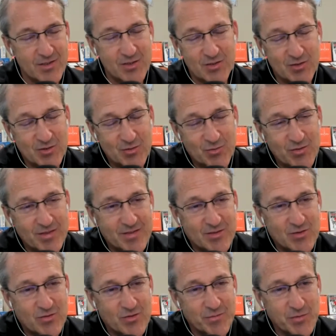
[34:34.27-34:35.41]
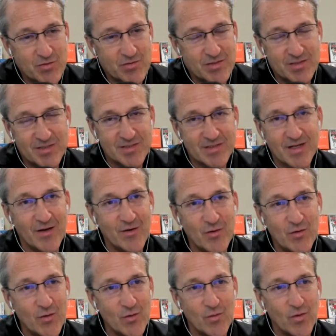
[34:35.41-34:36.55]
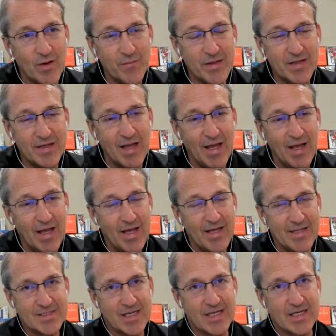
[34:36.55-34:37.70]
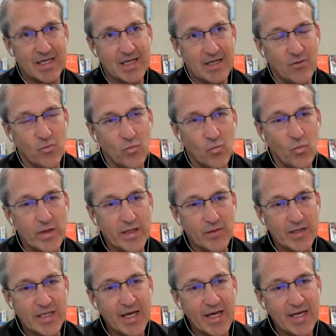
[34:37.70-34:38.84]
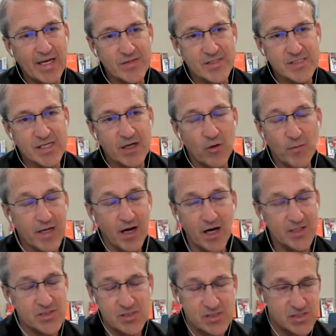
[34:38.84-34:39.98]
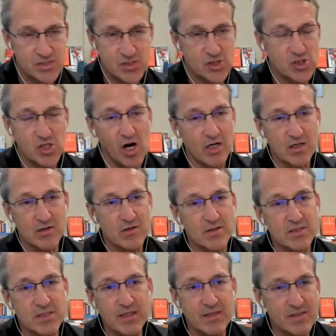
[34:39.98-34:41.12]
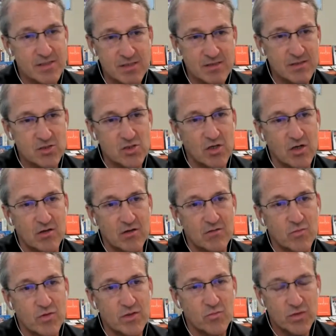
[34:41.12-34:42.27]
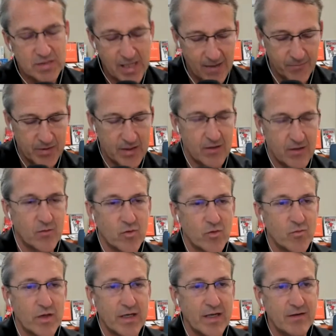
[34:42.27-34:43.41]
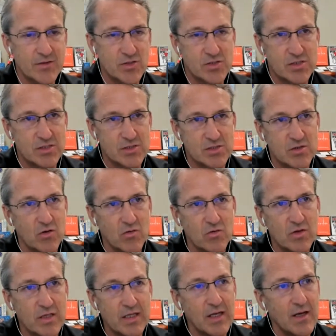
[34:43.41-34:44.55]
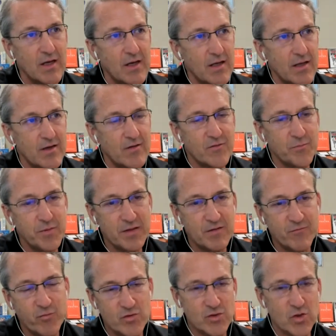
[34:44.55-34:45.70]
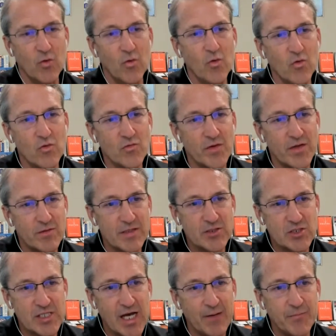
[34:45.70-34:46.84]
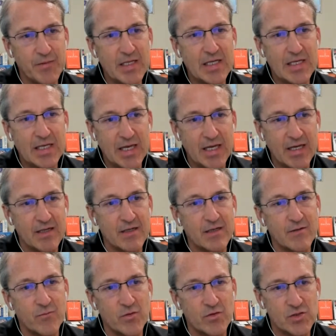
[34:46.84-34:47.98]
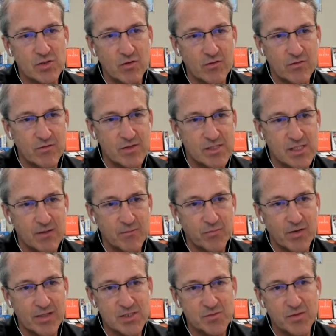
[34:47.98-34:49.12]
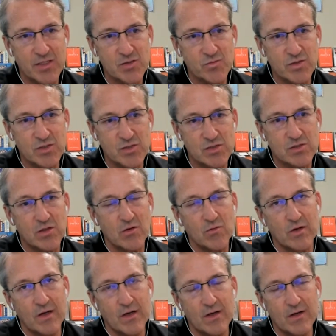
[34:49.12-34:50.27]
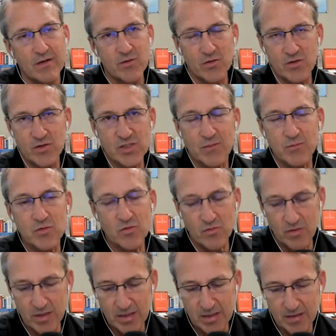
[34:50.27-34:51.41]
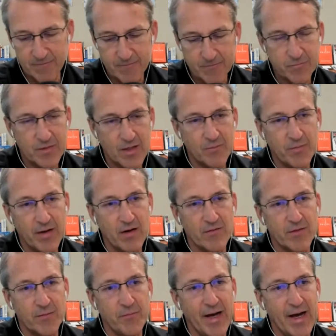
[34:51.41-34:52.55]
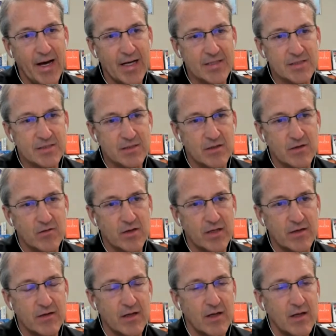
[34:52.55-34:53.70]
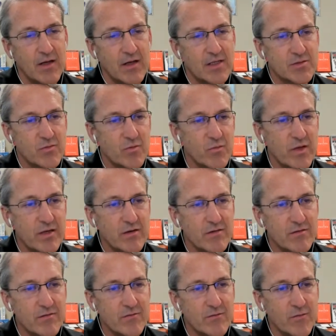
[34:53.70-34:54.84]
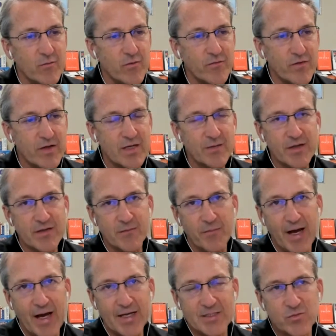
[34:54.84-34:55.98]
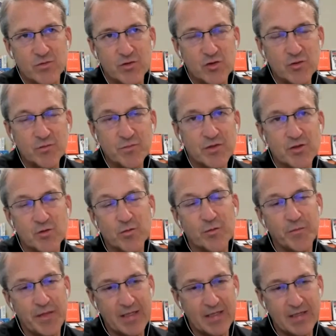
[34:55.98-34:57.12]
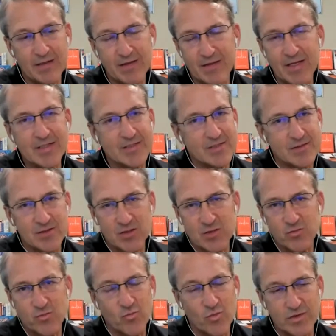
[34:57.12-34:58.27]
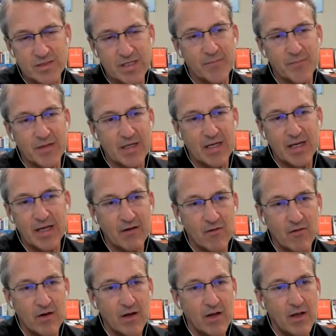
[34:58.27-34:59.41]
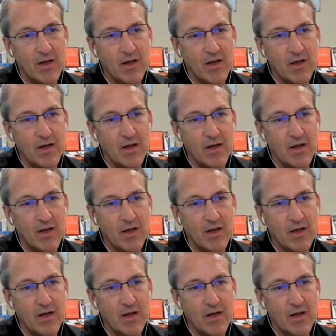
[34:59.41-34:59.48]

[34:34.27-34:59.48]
just read the scriptures. This is not new. I mean, it's like we we can't even say, oh my gosh, this is a shocker. It's like this isn't a shocker. What what's happening in our world right now is just it's totally, you know, it's been foretold and it's just happening again. And we're just going through the same process because we just don't do a good job learning about the past you know and because when we we forget about the past we're doomed to repeat it and that's just what's happening now